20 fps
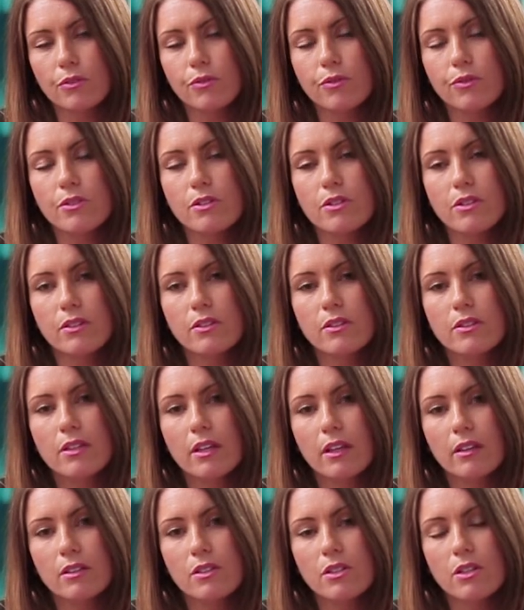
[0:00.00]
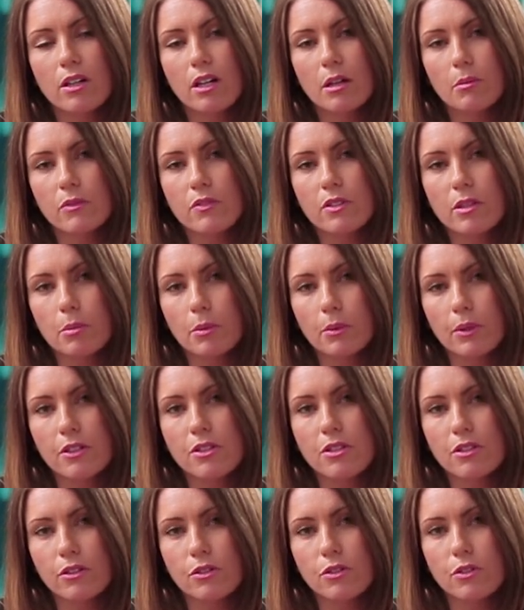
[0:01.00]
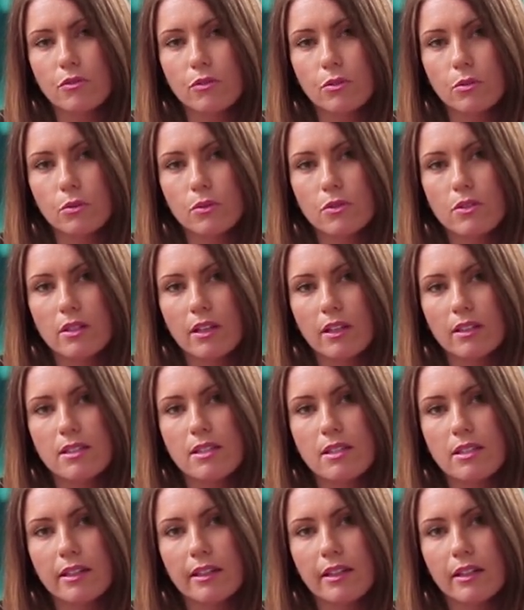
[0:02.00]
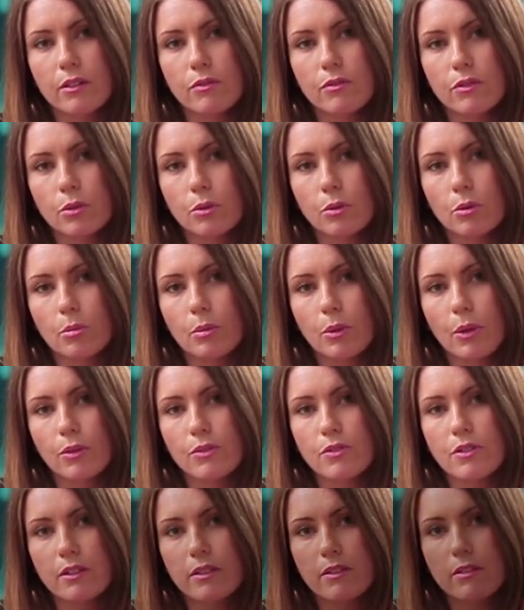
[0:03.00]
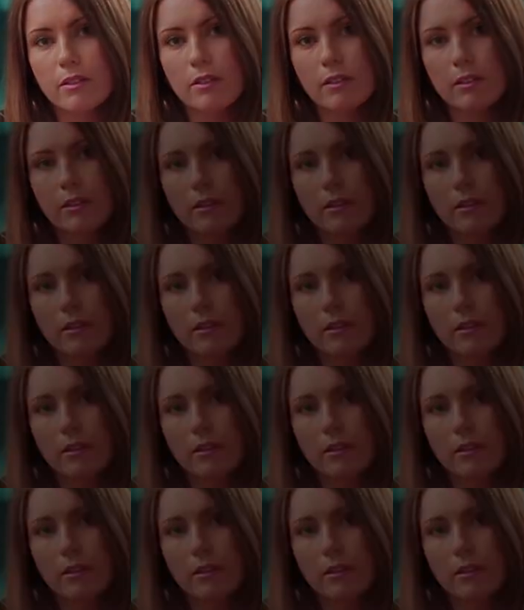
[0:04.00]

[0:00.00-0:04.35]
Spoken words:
differences at the time of separation and divorce and stay out of the court process.